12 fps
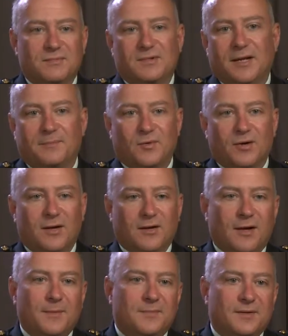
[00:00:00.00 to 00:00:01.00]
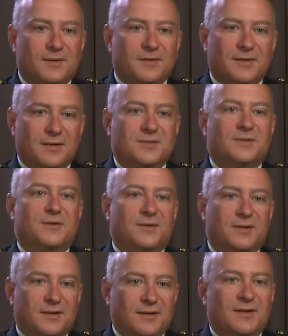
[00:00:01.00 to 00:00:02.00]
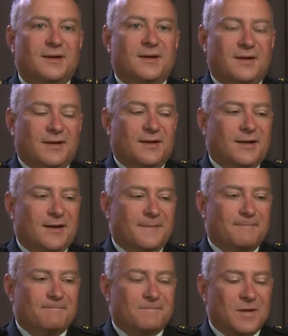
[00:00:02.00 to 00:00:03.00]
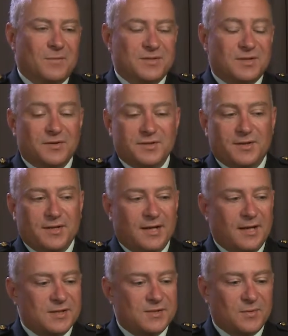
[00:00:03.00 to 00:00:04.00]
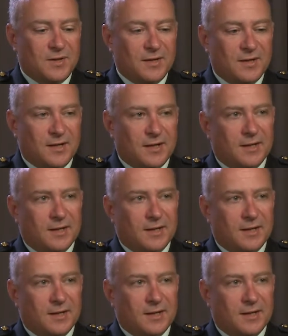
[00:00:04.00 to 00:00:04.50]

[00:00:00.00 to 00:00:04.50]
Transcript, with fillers: kept morale up and that sort of thing. It was also the days when